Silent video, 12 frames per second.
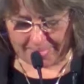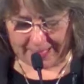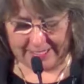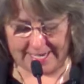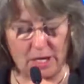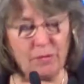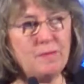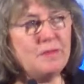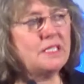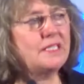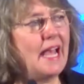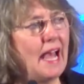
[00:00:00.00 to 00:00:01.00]
Now we
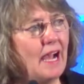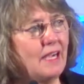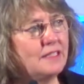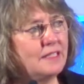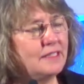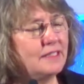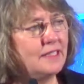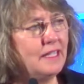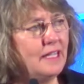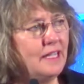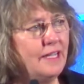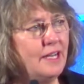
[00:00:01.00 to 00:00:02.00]
must act,
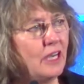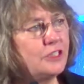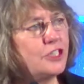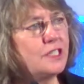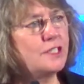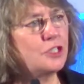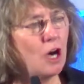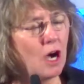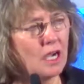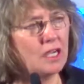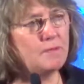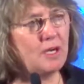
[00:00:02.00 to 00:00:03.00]
not just
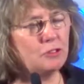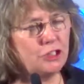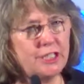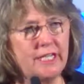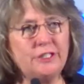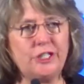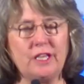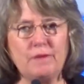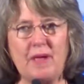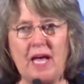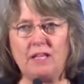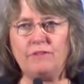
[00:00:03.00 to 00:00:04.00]
talk about changing the
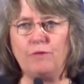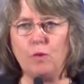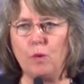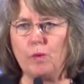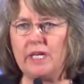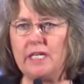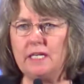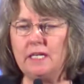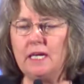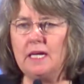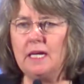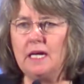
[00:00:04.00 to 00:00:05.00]
path forward,
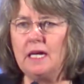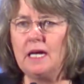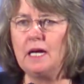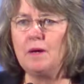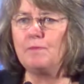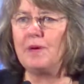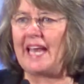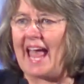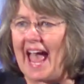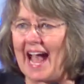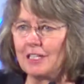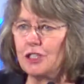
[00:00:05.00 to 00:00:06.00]
but
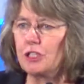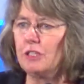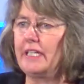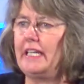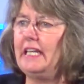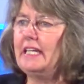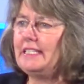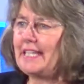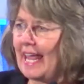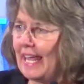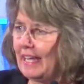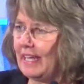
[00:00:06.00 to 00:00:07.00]
actually
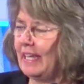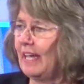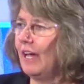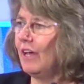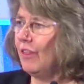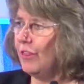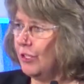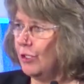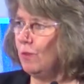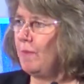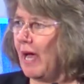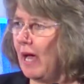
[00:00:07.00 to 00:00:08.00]
taking the
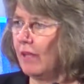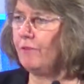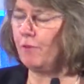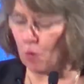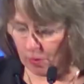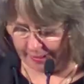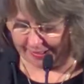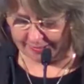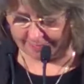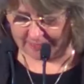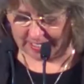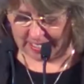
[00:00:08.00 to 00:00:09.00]
new path forward.
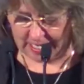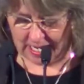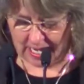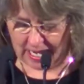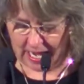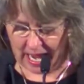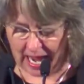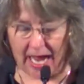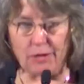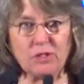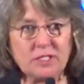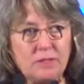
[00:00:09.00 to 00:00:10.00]
I
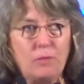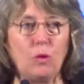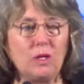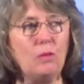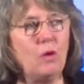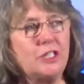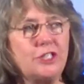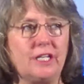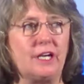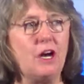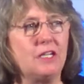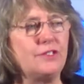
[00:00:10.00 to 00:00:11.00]
will support Washington
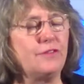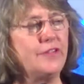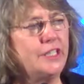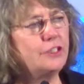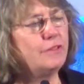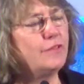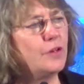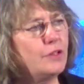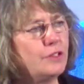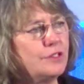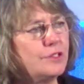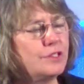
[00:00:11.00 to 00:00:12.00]
conservation
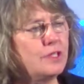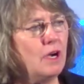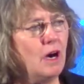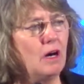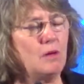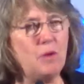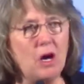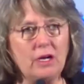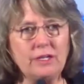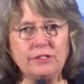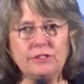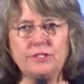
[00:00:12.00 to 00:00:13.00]
voters, our
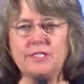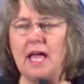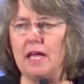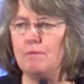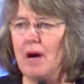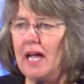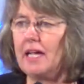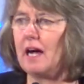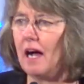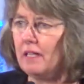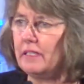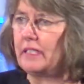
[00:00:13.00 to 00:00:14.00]
partners, and my
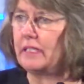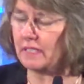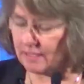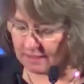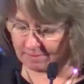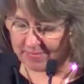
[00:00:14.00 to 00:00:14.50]
colleagues